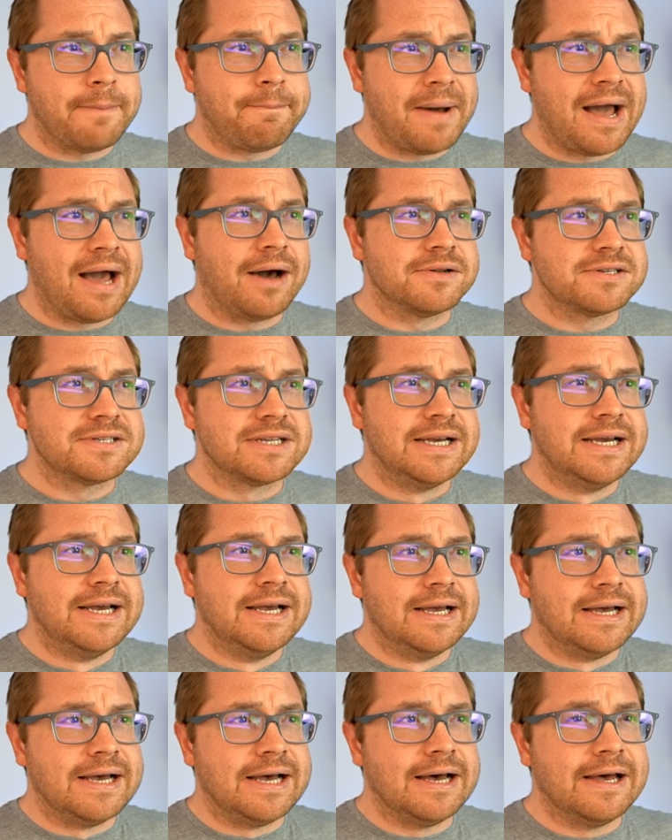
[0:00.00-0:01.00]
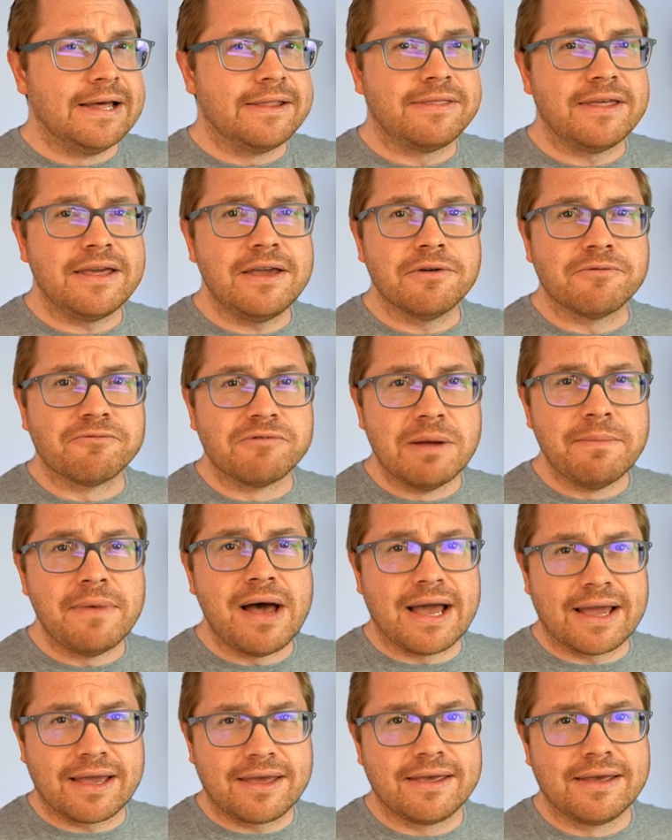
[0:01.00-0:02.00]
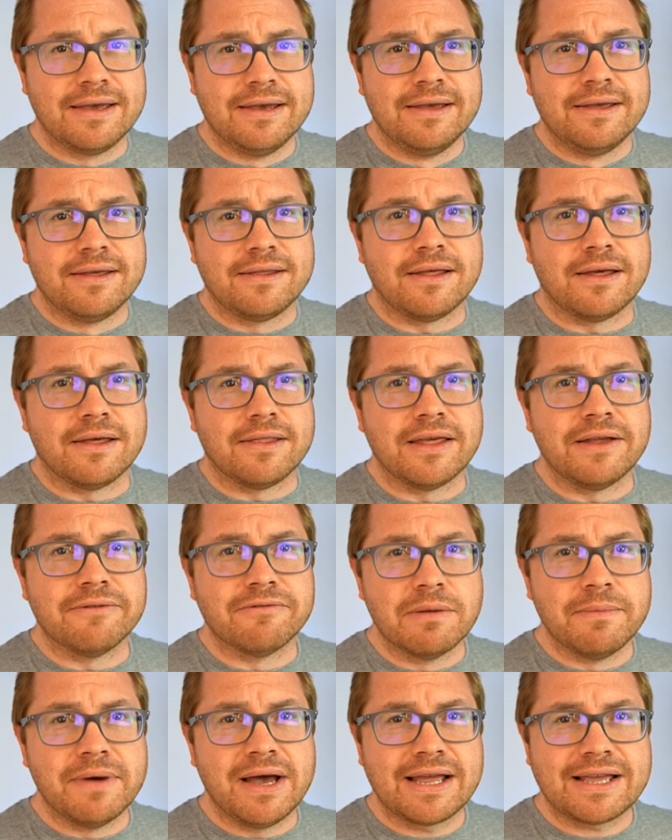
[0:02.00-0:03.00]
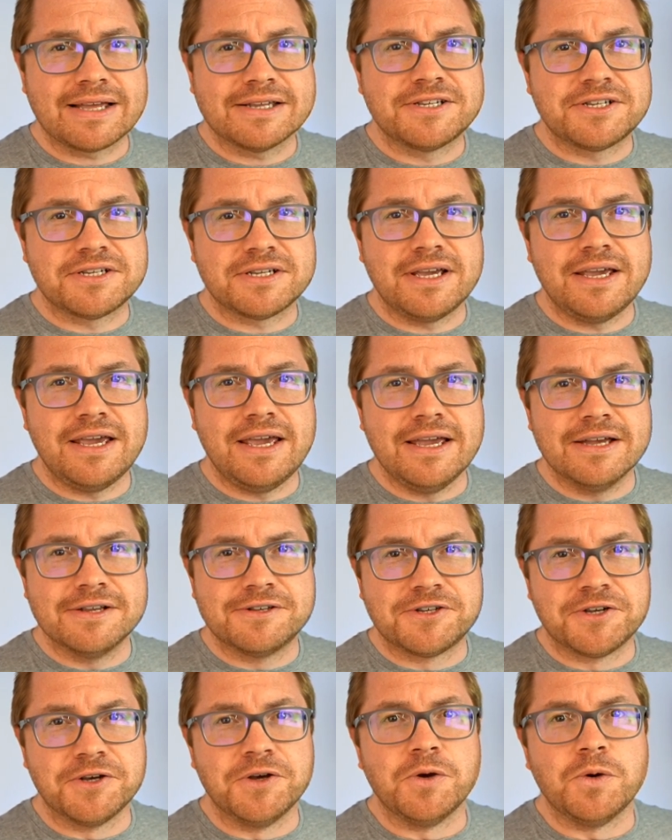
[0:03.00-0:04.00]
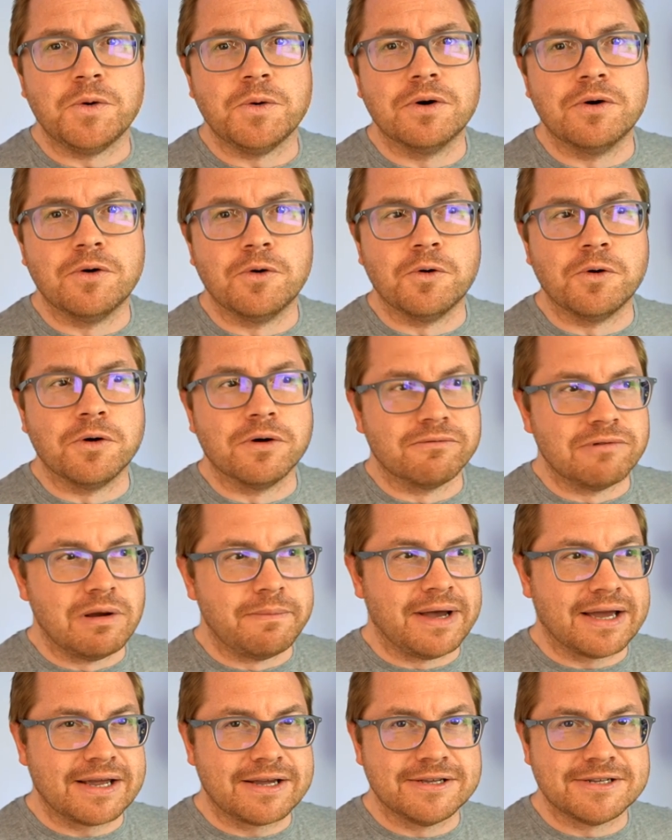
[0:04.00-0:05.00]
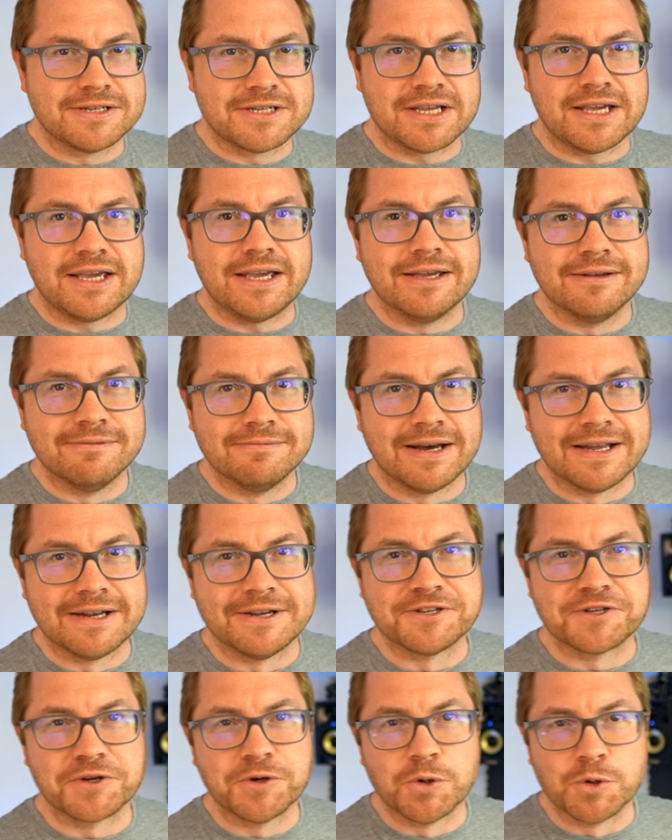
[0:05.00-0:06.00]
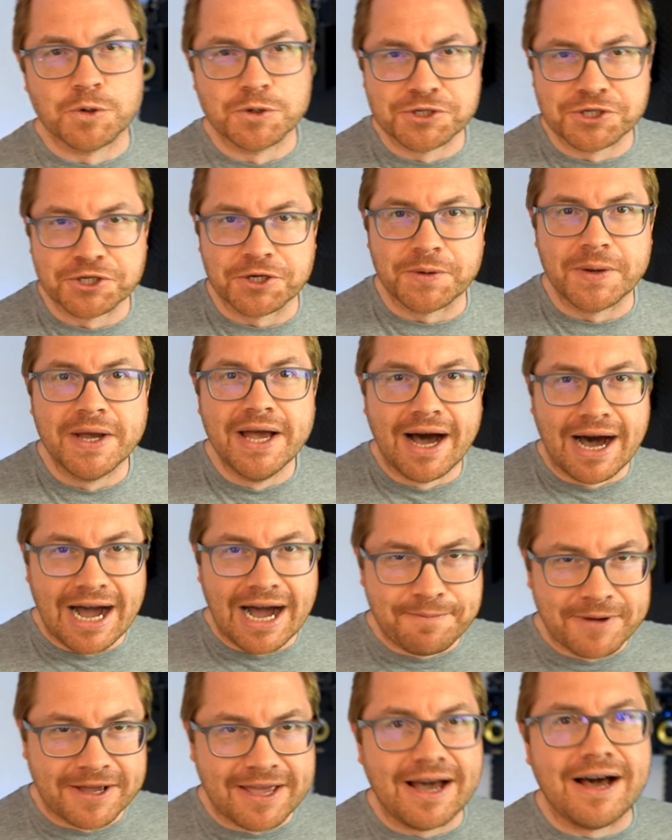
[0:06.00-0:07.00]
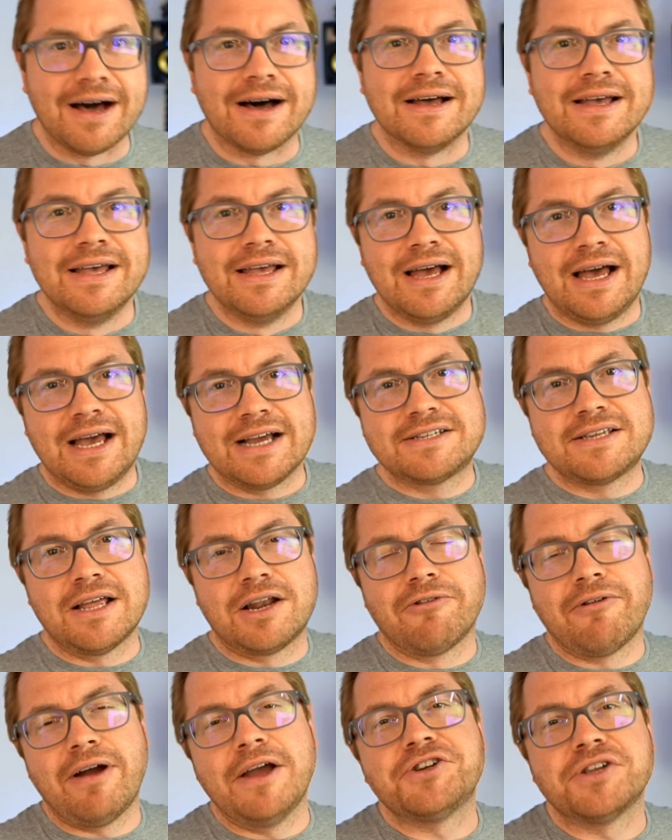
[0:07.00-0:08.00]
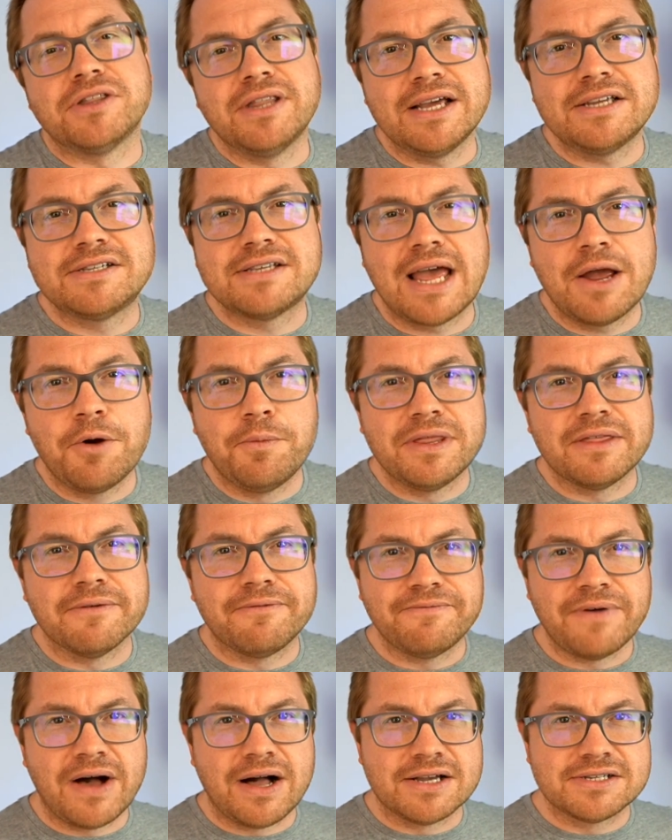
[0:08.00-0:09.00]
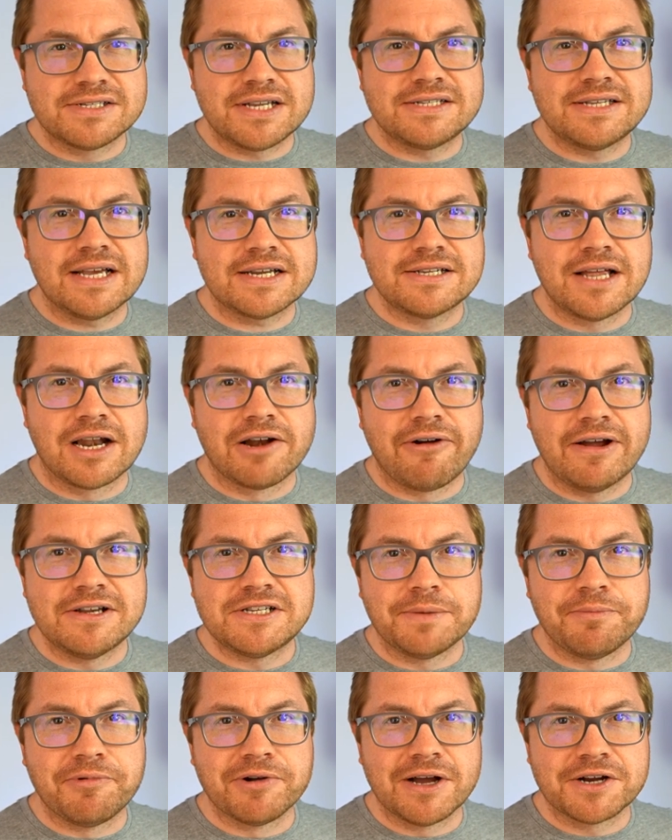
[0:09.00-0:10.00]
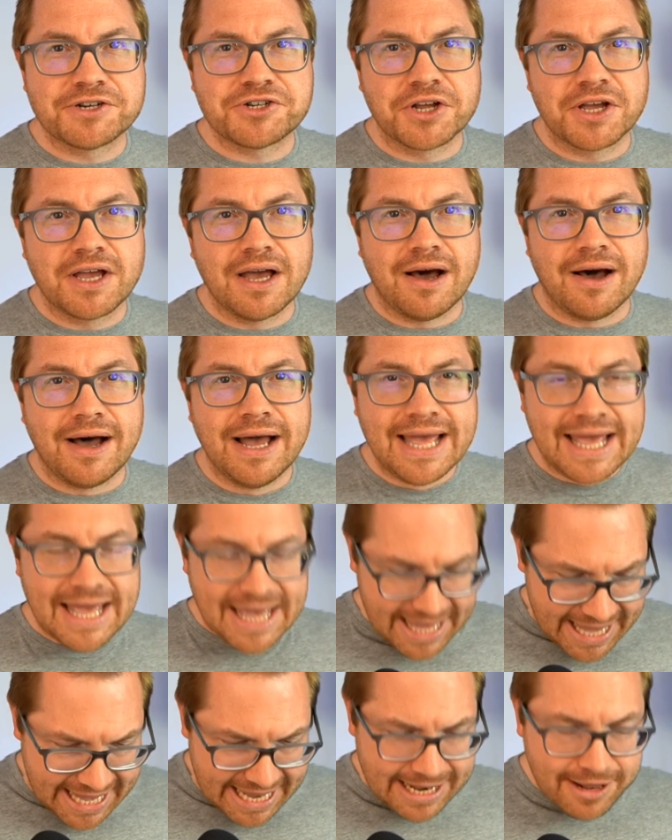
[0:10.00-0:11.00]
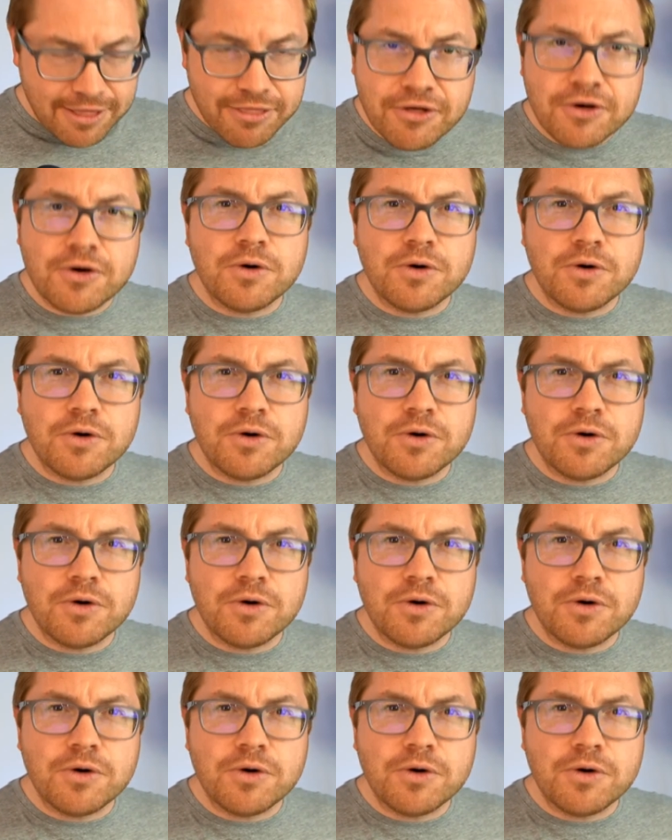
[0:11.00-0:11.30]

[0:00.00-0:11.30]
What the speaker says: about the Rimac C2 or Rimac C_2 Hypercar acceleration. They say it will be the fastest accelerating production car in the